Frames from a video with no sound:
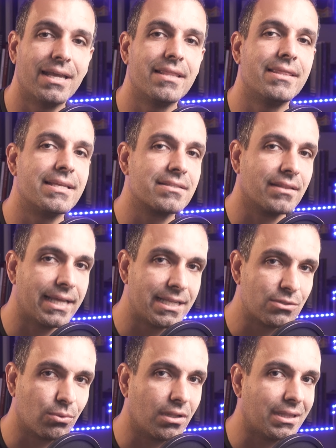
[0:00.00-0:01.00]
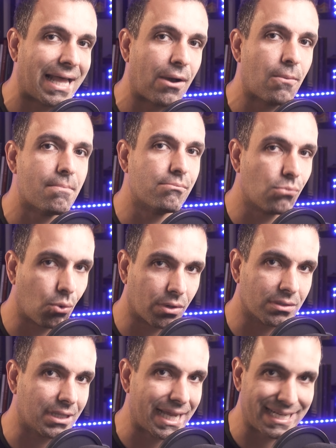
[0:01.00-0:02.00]
this lens will allow more
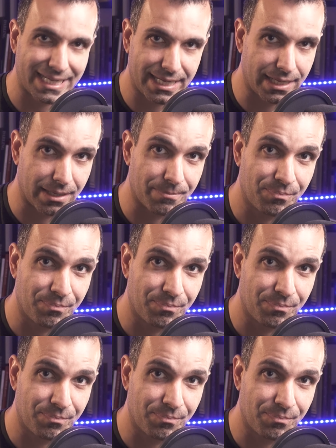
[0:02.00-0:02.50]
light in.